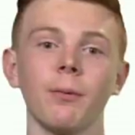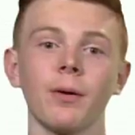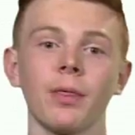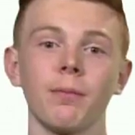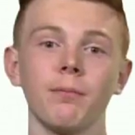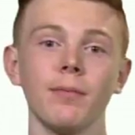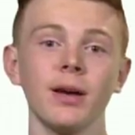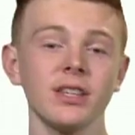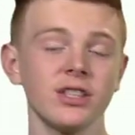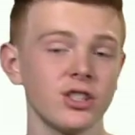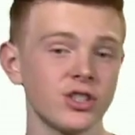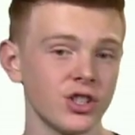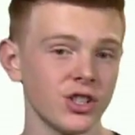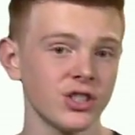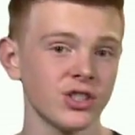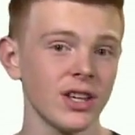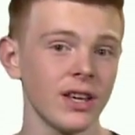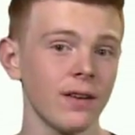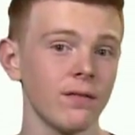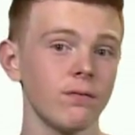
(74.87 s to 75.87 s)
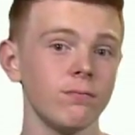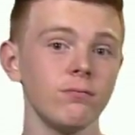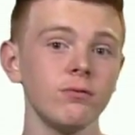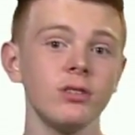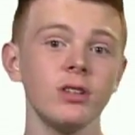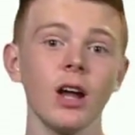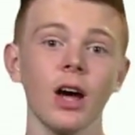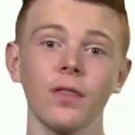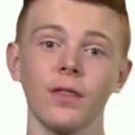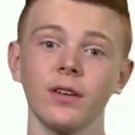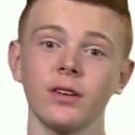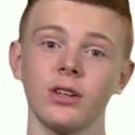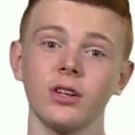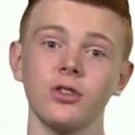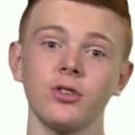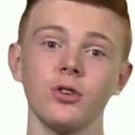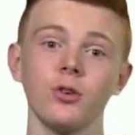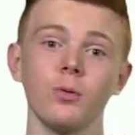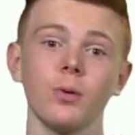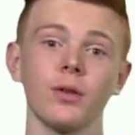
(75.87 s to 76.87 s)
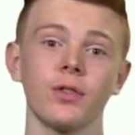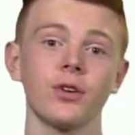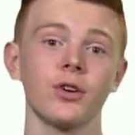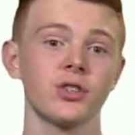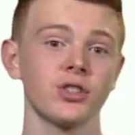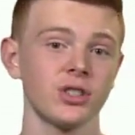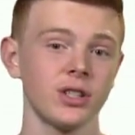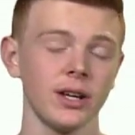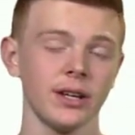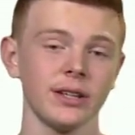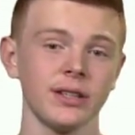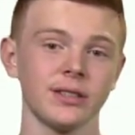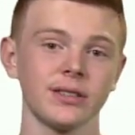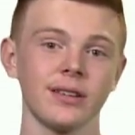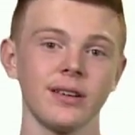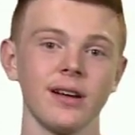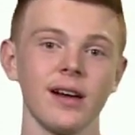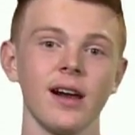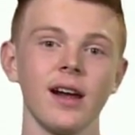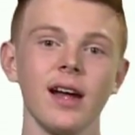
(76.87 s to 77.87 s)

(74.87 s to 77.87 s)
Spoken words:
with messages that have nothing to do with your studies.